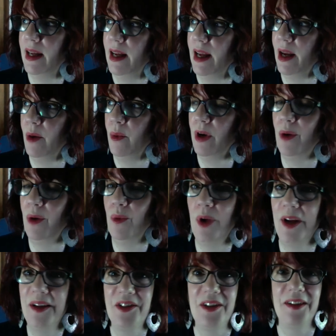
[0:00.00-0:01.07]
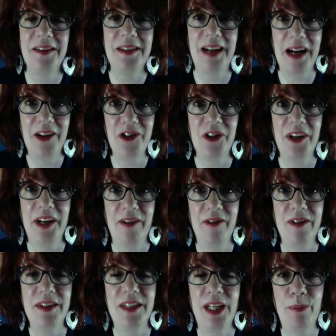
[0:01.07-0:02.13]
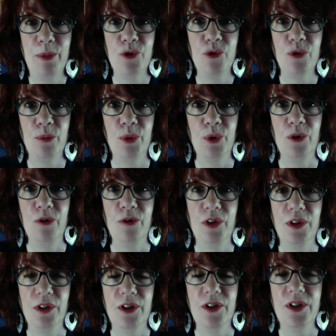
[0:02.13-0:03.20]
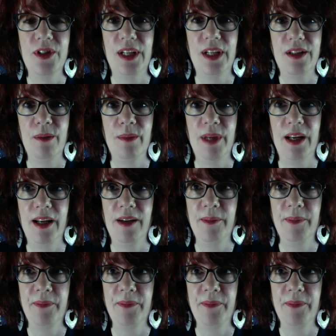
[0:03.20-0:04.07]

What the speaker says: And when I went to the doctor to have the staples removed, the nurse said to me,